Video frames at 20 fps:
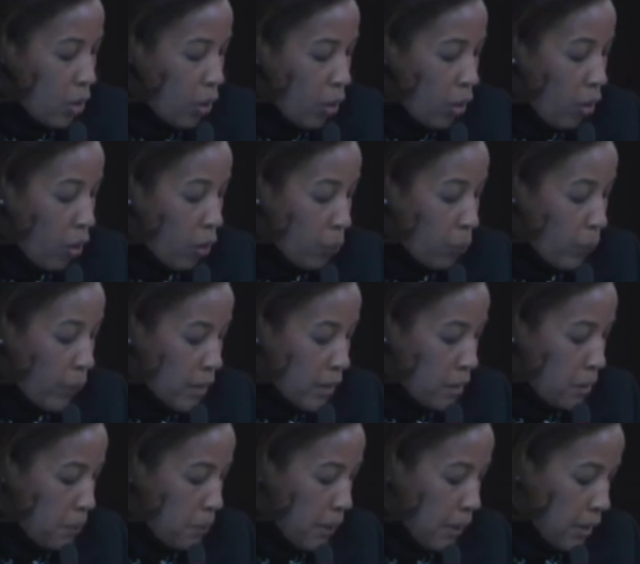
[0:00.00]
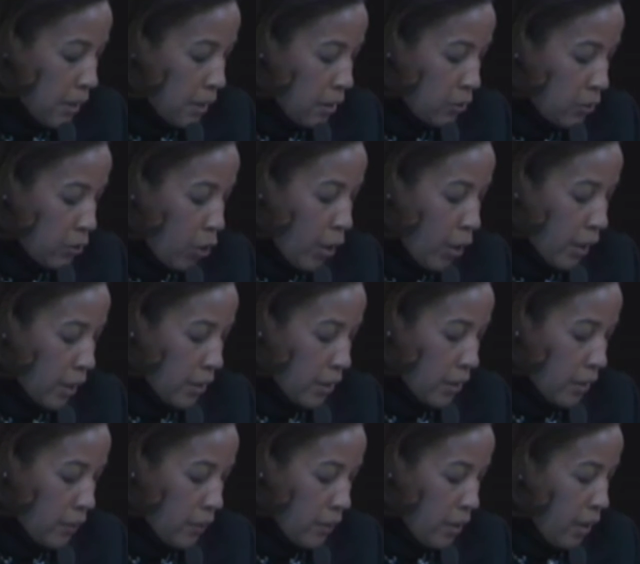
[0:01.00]
are already being
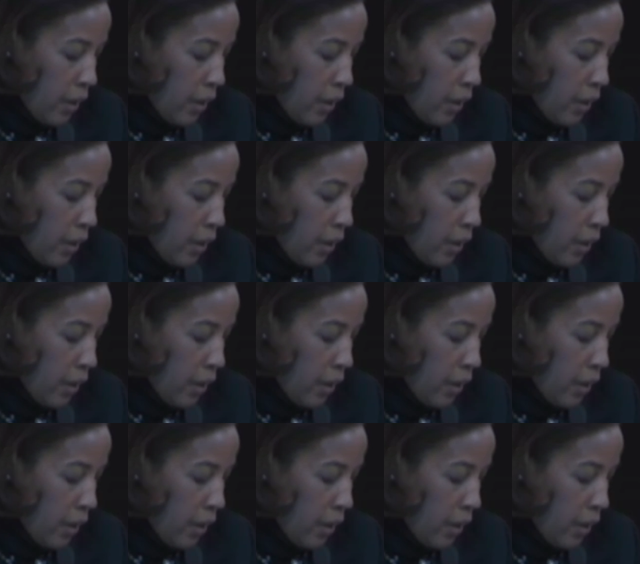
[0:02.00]
targeted.